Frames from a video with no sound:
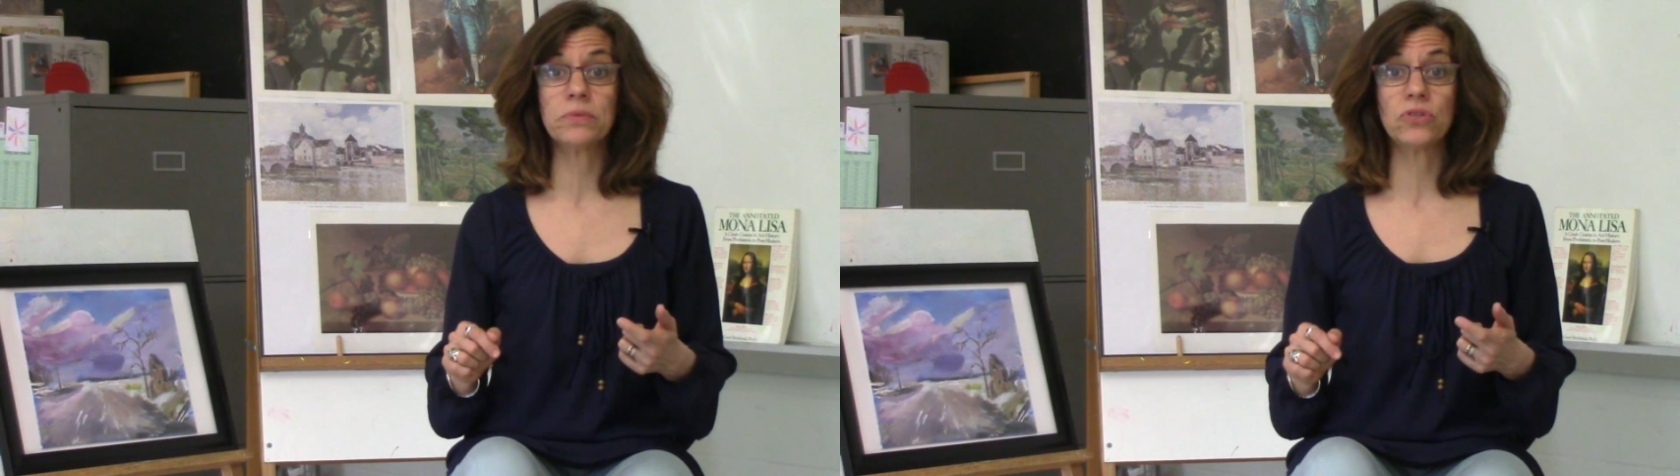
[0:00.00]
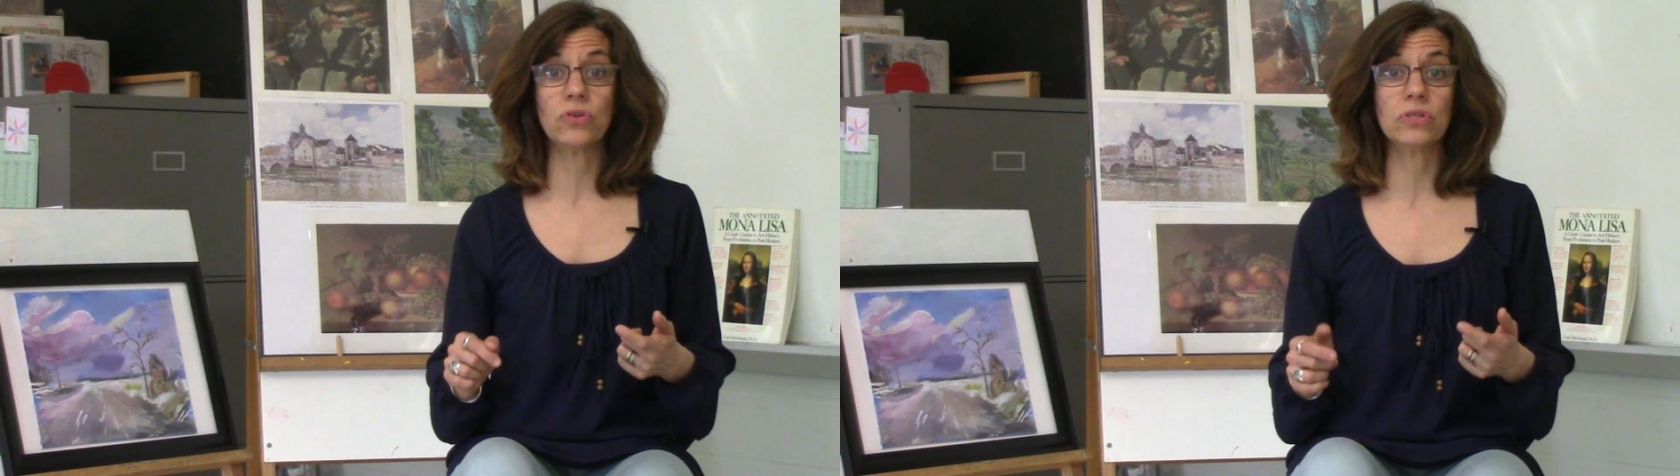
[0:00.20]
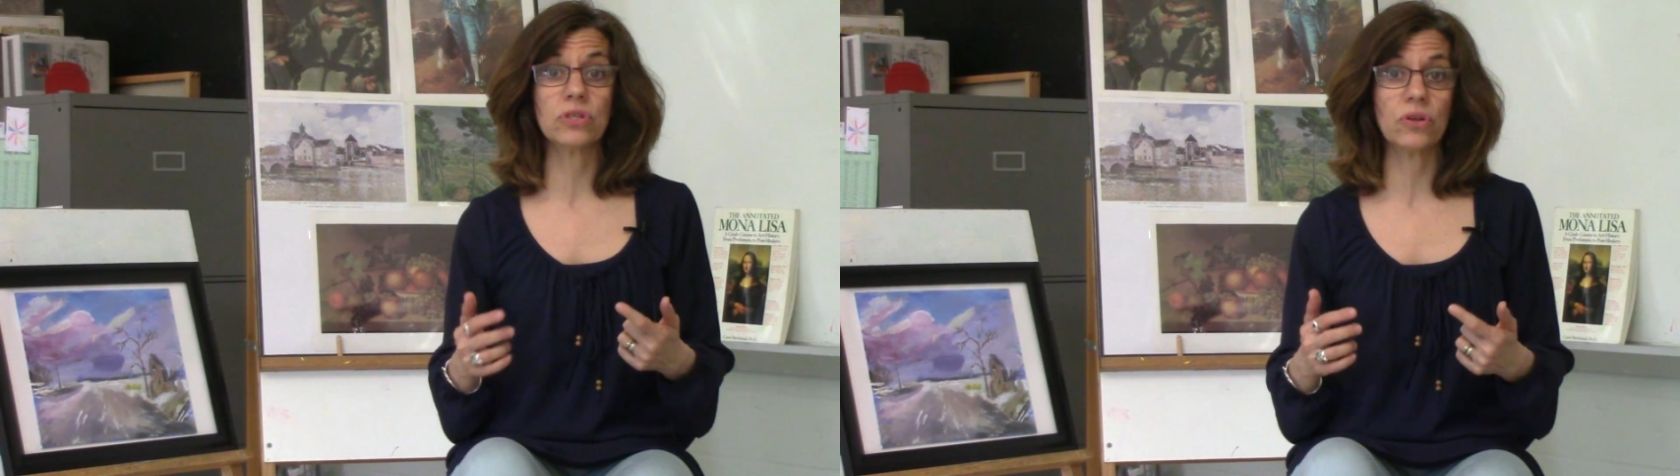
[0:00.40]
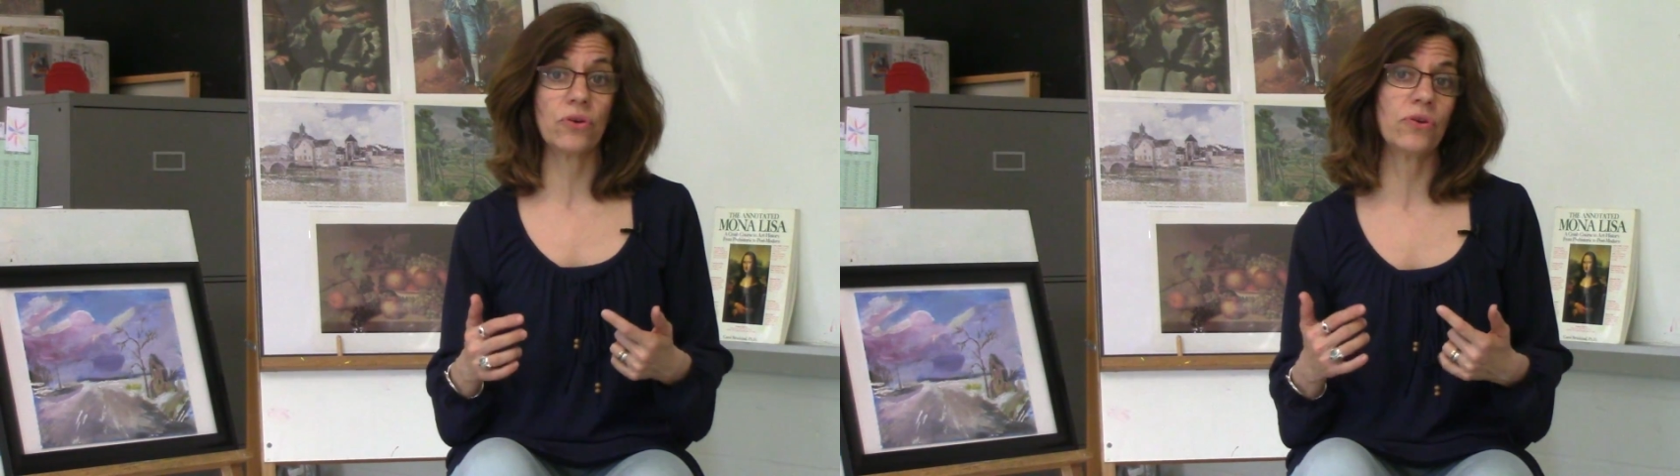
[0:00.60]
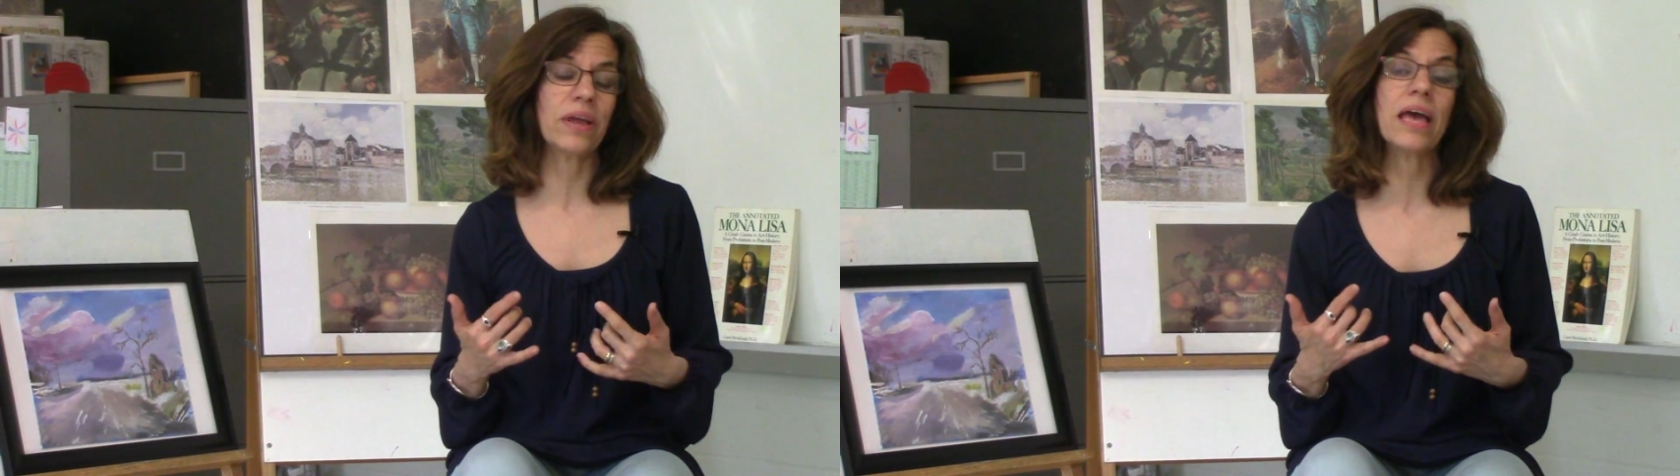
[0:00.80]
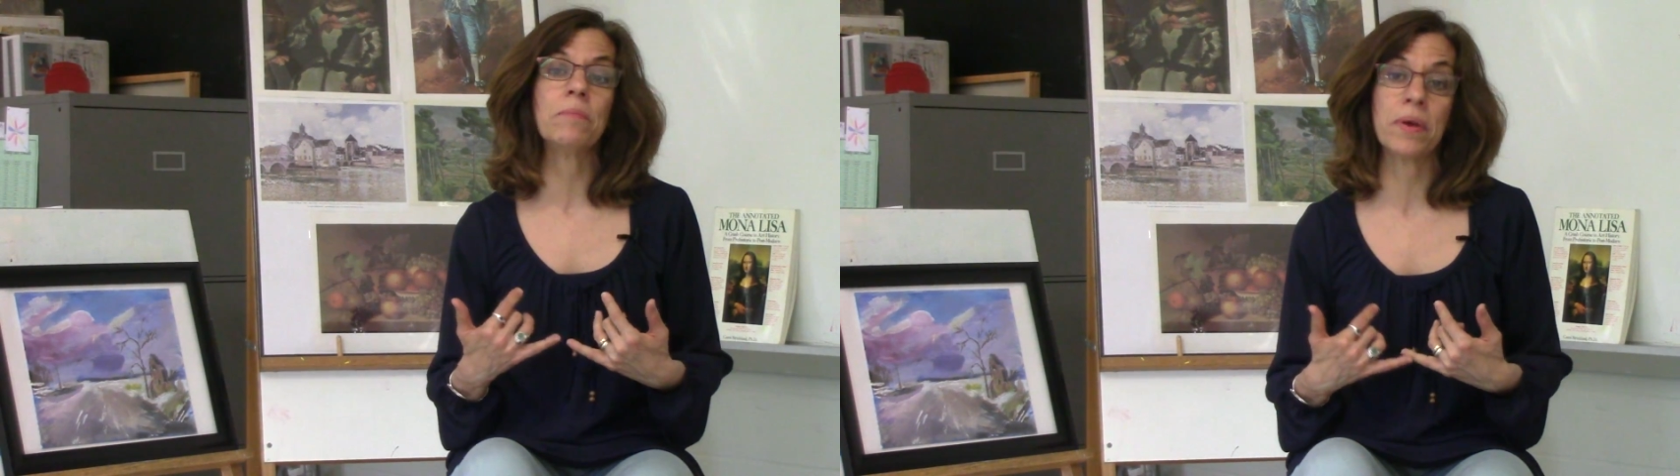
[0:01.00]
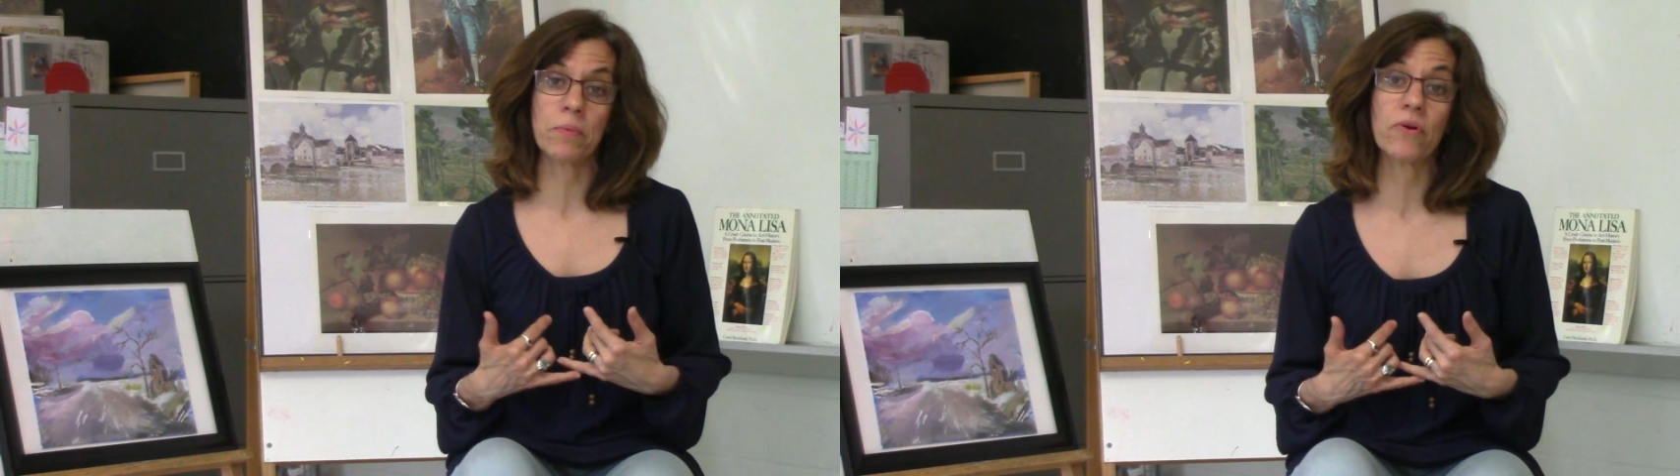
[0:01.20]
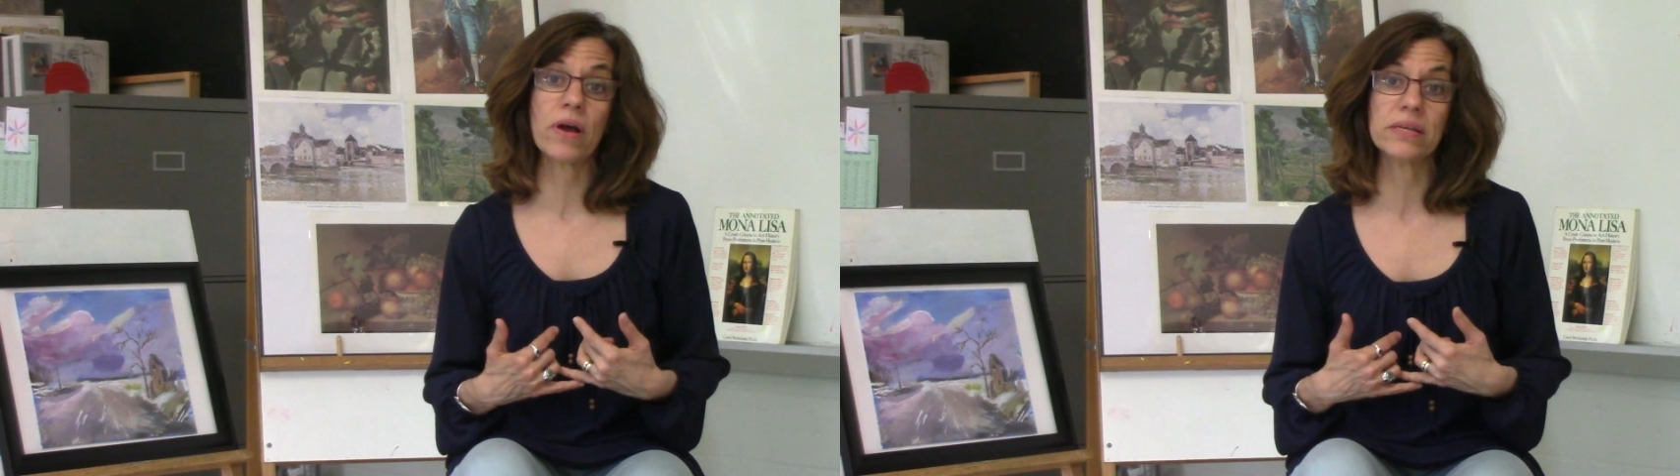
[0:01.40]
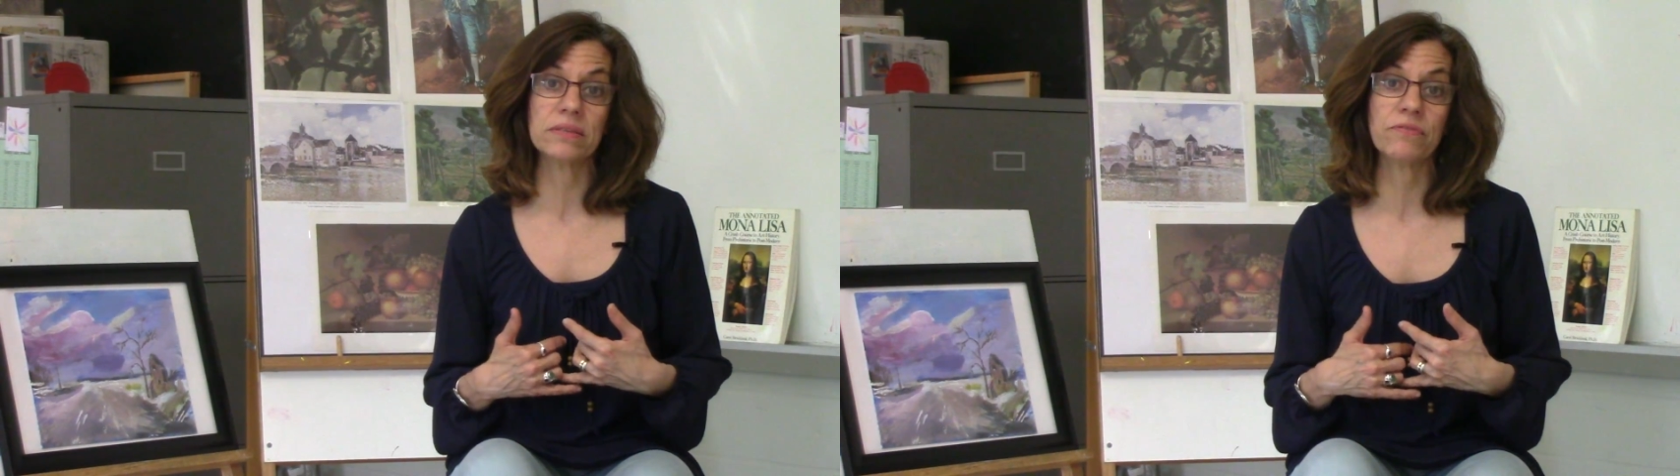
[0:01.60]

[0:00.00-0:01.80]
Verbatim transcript: students learn and memorize